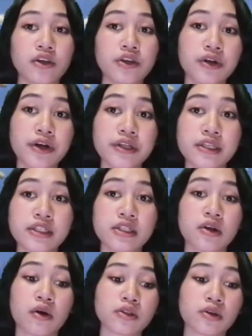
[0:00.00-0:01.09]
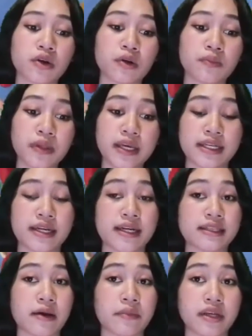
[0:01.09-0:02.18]
You nurses should also complete an
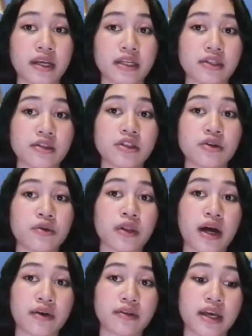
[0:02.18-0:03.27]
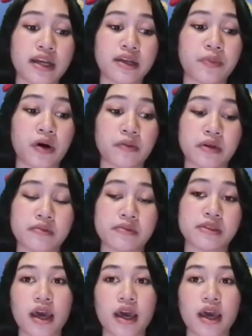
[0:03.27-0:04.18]
examination to rule out any problems,